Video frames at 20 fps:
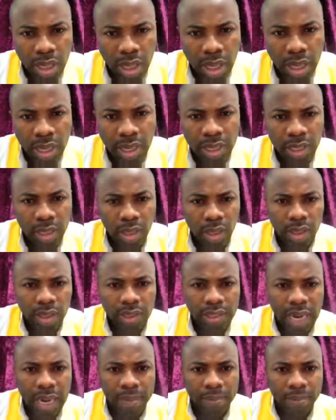Hey,
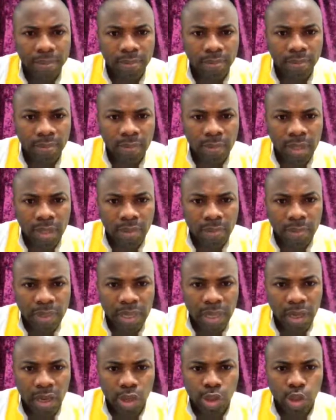long time.
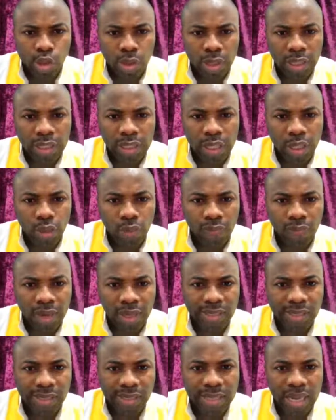May the Lord strengthen you.
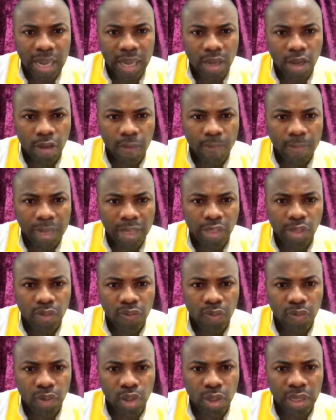Francisca, God bless
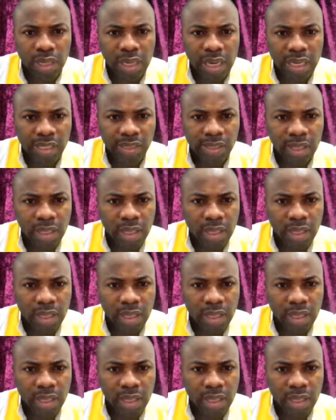you for joining us.